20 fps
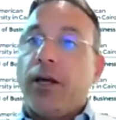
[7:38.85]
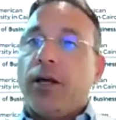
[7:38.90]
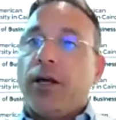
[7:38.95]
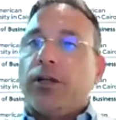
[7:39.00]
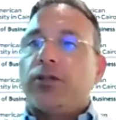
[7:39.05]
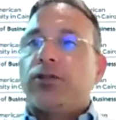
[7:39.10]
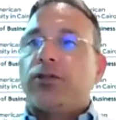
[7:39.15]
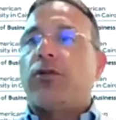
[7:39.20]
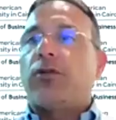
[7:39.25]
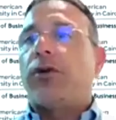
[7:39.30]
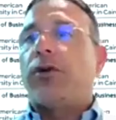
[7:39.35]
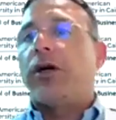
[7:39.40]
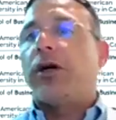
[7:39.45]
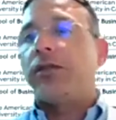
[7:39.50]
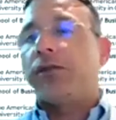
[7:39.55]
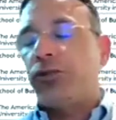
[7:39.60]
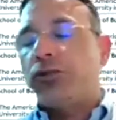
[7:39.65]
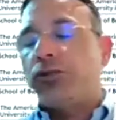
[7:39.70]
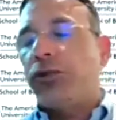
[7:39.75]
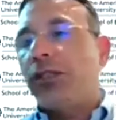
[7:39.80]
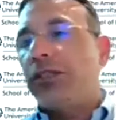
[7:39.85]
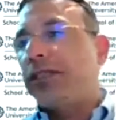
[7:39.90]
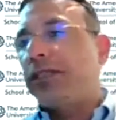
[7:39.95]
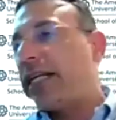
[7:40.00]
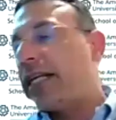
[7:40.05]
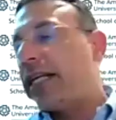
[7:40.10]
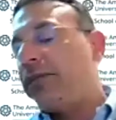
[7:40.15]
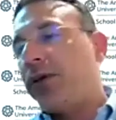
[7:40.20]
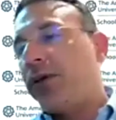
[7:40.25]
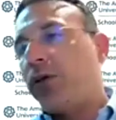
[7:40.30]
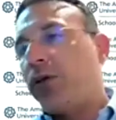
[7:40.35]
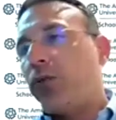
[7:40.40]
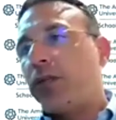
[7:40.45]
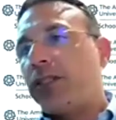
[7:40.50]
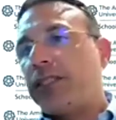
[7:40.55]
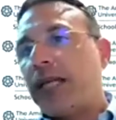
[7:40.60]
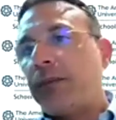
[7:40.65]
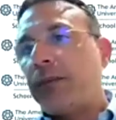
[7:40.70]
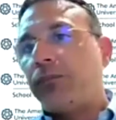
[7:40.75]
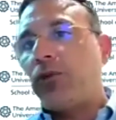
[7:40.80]
So students sent me on
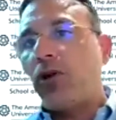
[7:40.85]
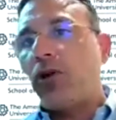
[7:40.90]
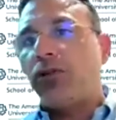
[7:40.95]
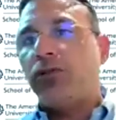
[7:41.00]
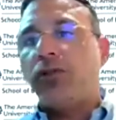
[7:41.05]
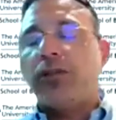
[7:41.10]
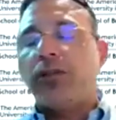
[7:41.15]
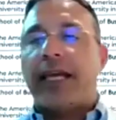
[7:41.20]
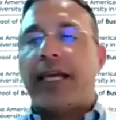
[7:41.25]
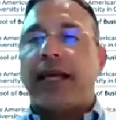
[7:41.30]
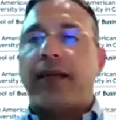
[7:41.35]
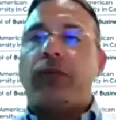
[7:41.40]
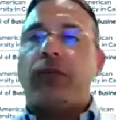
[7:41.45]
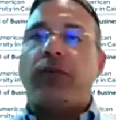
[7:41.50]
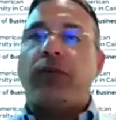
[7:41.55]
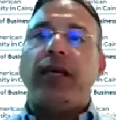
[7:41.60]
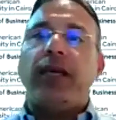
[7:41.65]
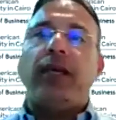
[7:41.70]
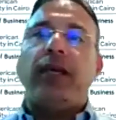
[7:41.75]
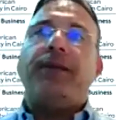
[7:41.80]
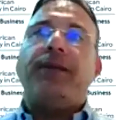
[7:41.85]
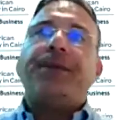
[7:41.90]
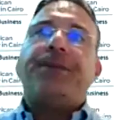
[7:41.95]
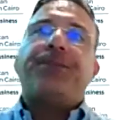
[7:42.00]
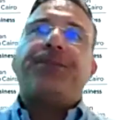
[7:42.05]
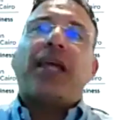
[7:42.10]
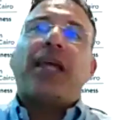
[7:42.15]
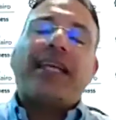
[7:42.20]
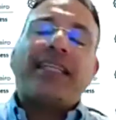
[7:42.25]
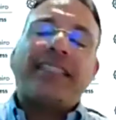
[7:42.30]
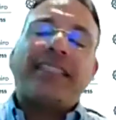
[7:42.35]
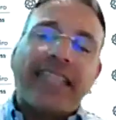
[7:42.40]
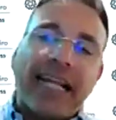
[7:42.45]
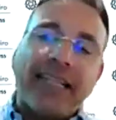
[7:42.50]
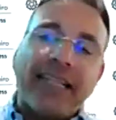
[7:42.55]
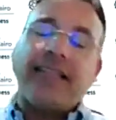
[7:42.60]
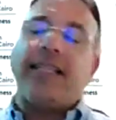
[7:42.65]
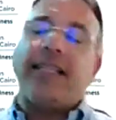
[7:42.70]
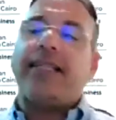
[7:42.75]
WhatsApp, "Doctor, can we extend the